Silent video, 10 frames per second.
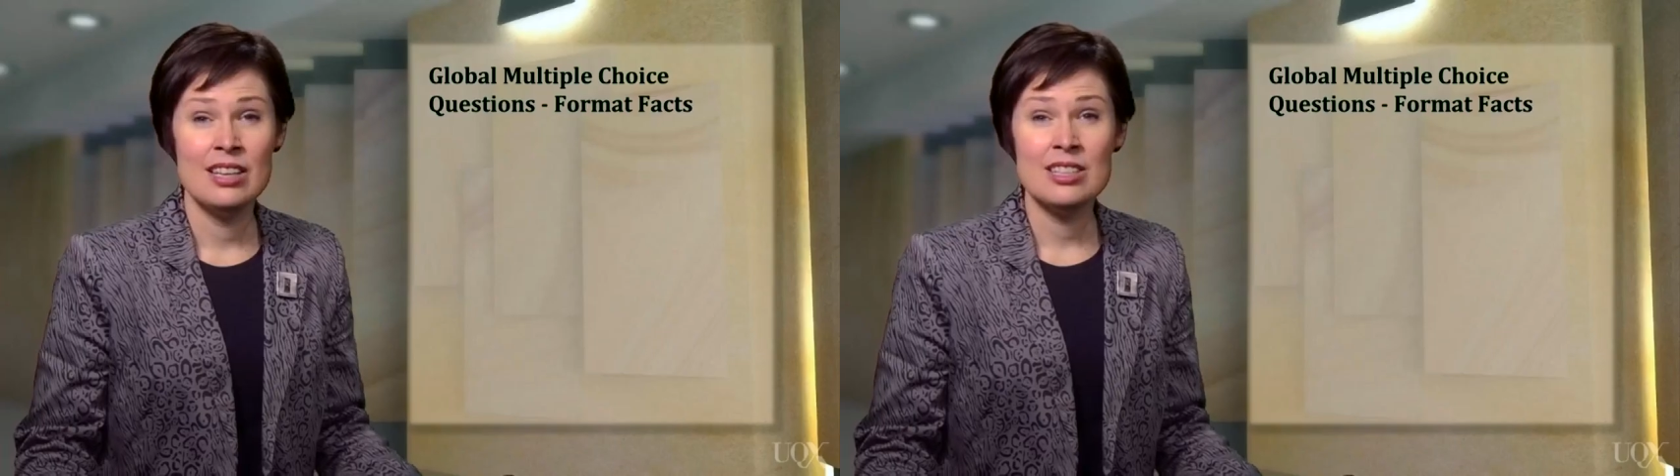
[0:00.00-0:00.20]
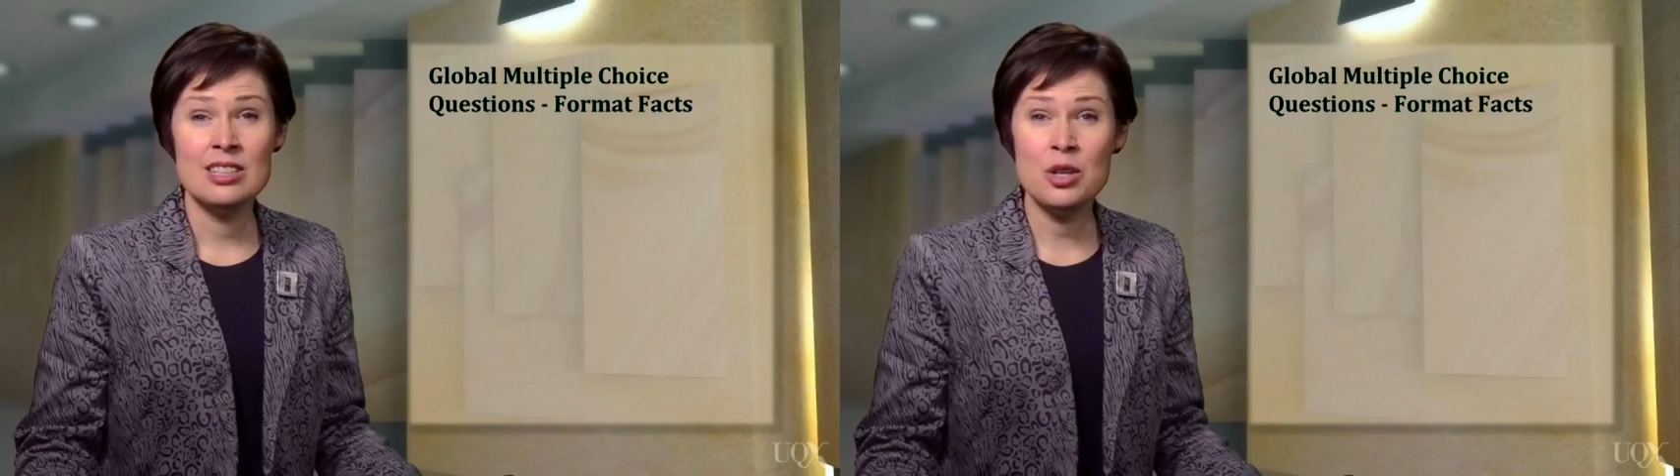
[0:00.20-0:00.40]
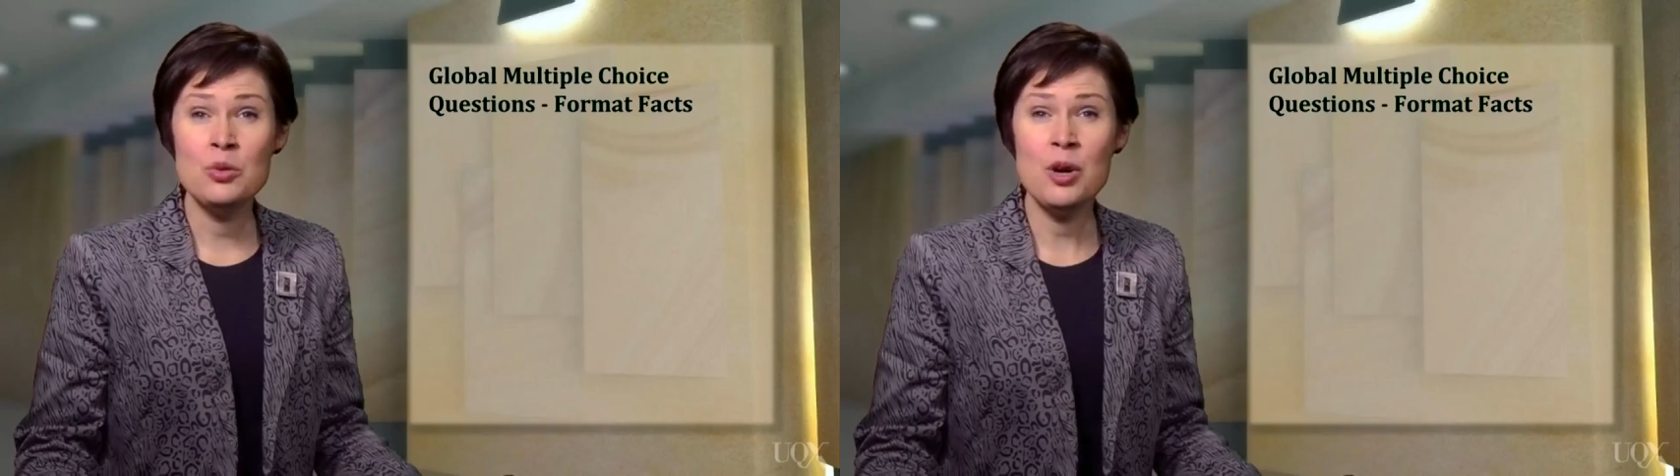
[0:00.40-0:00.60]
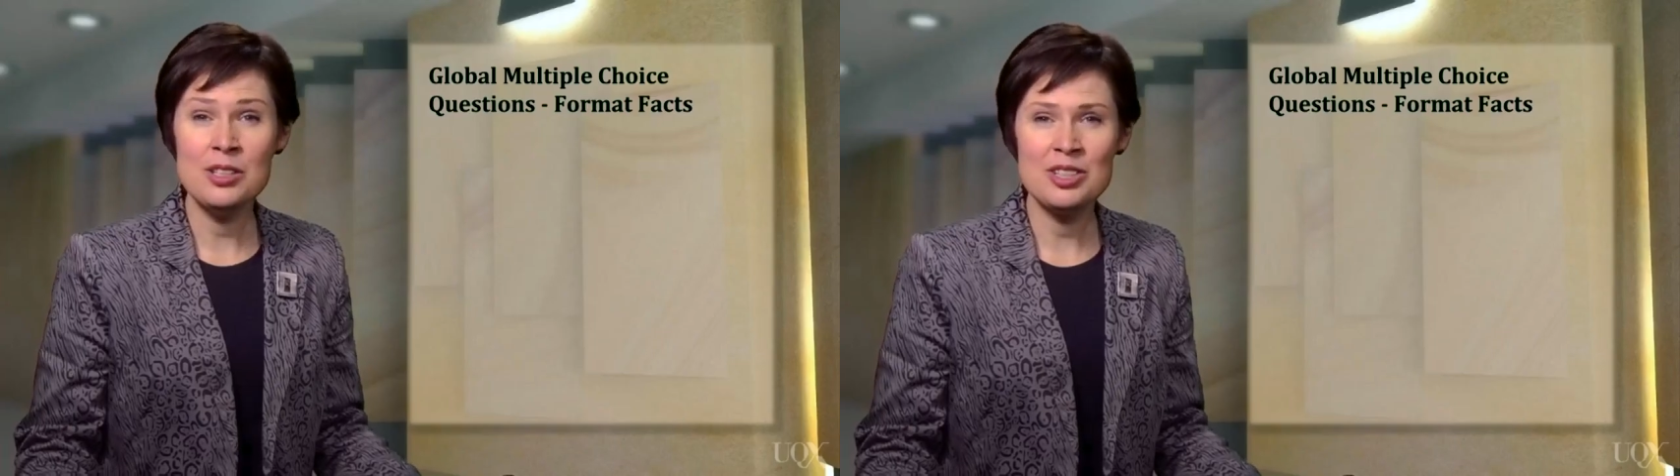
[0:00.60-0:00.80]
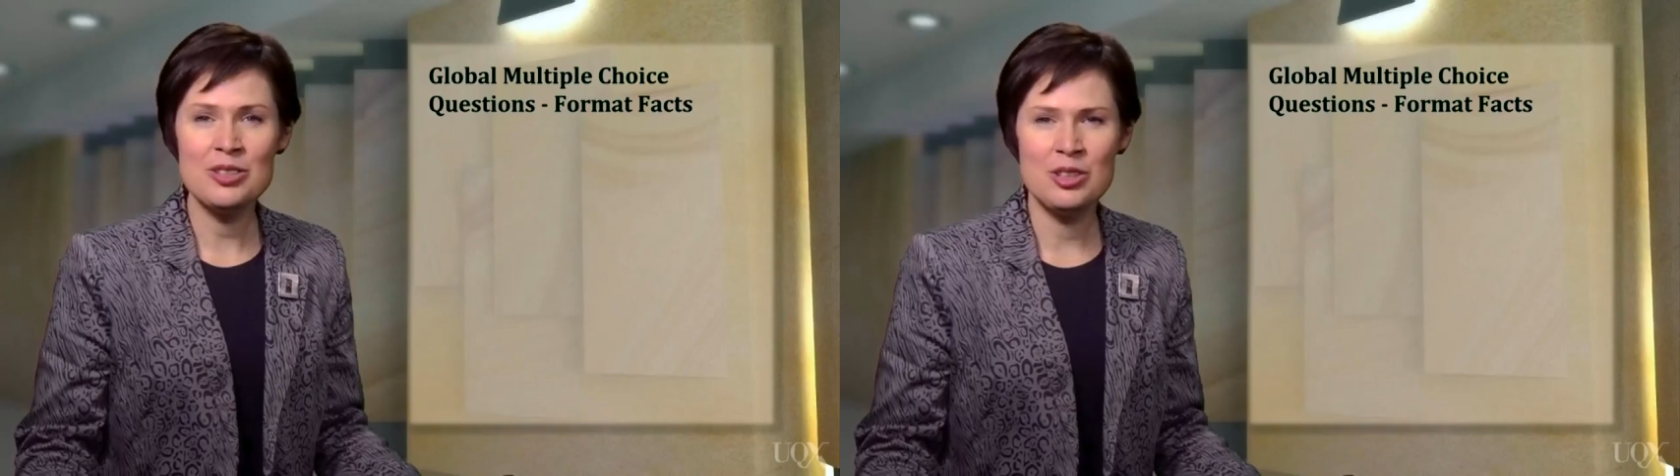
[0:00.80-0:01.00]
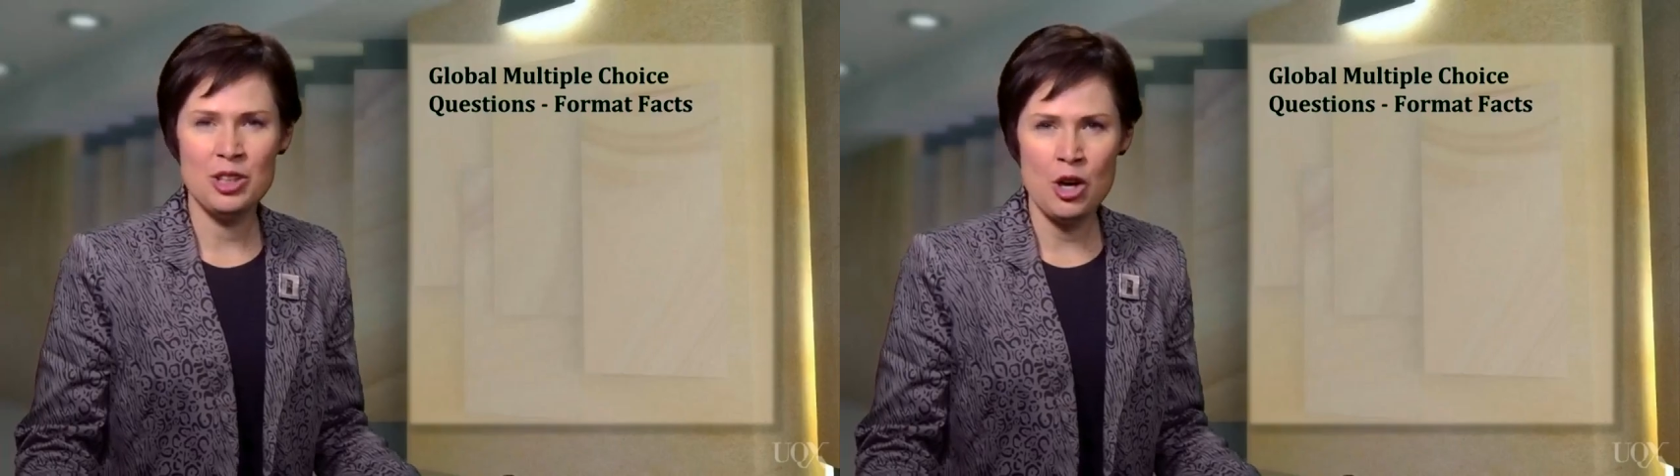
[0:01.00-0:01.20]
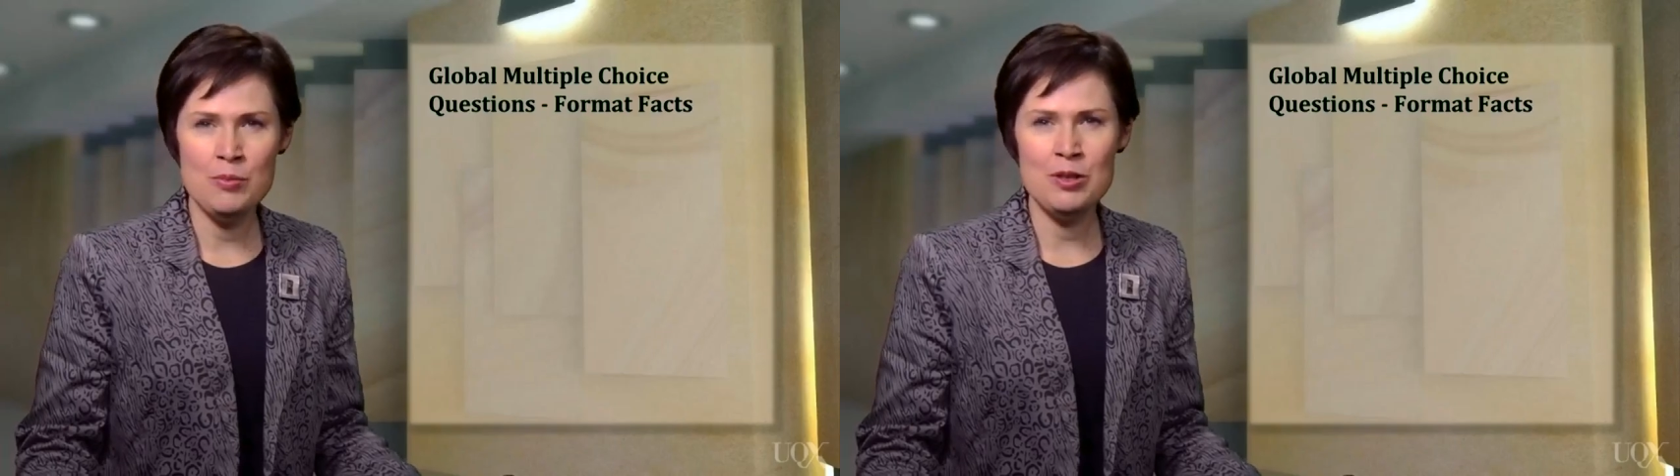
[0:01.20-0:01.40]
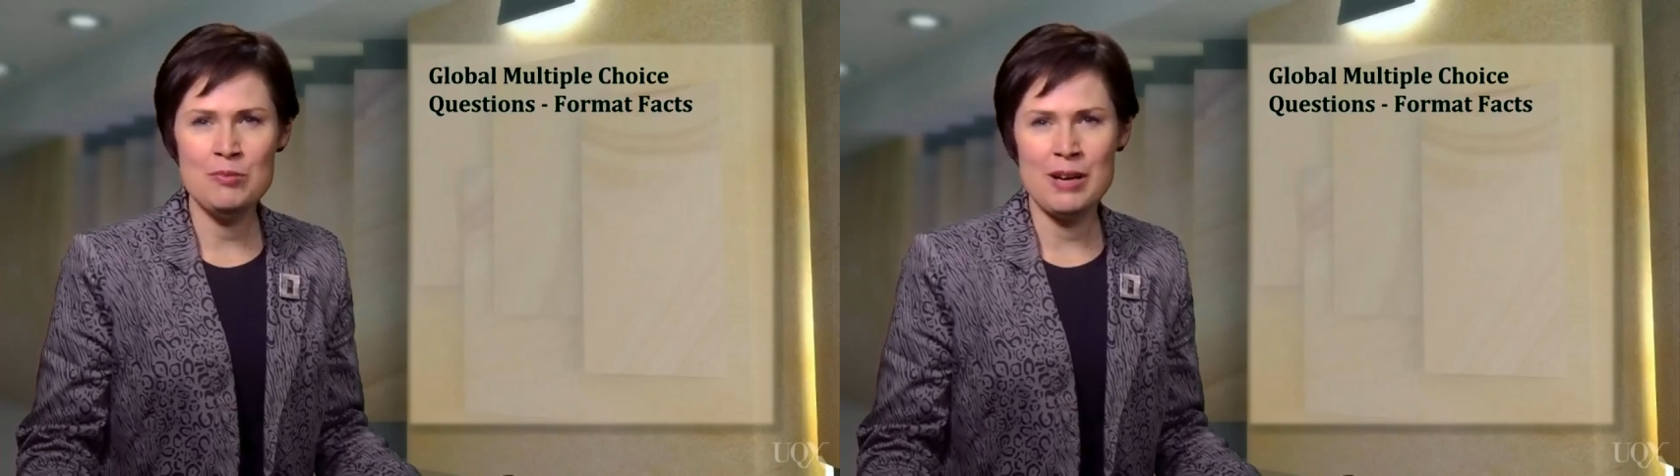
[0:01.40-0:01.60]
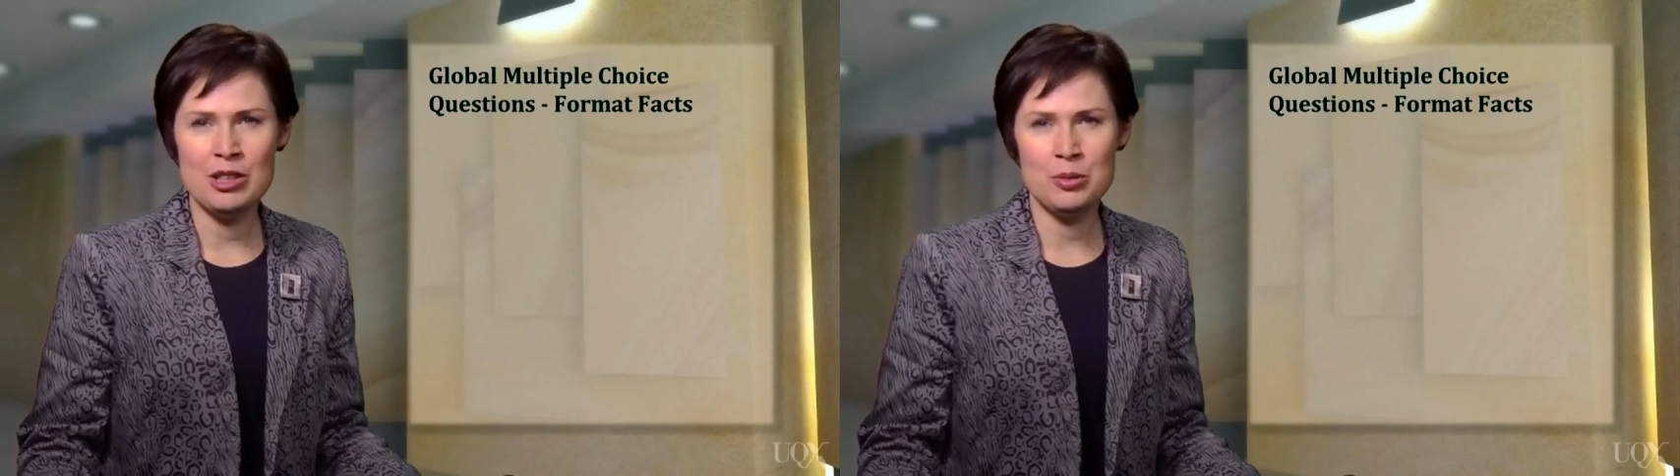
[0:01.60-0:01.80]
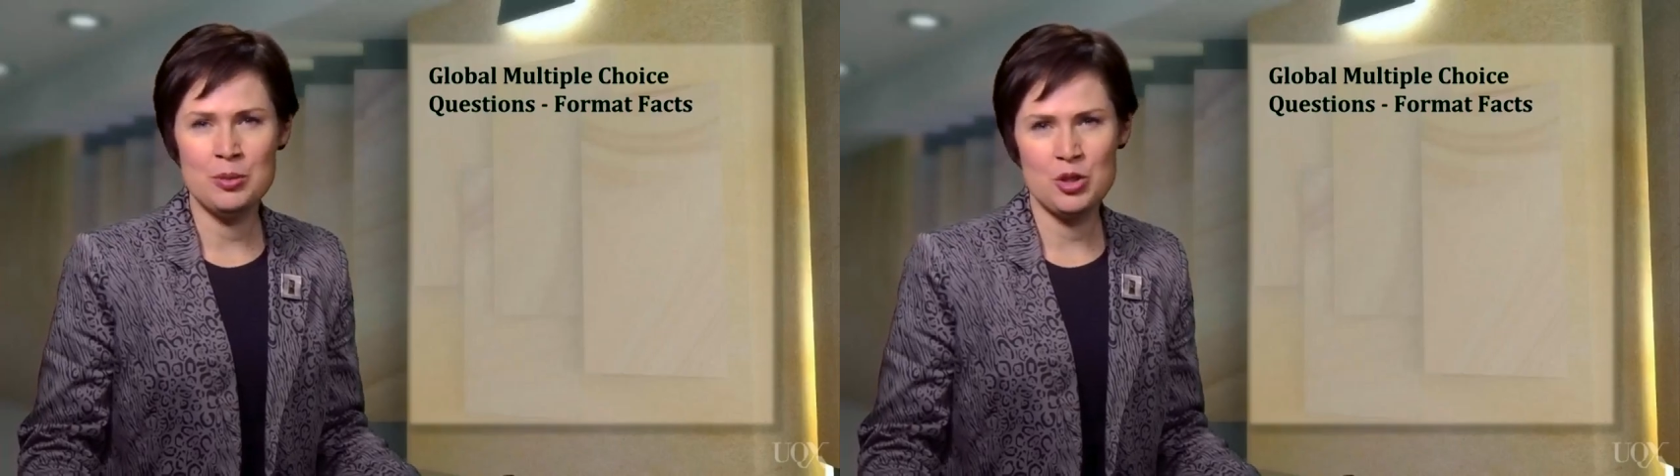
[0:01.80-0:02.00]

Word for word: So, what do global multiple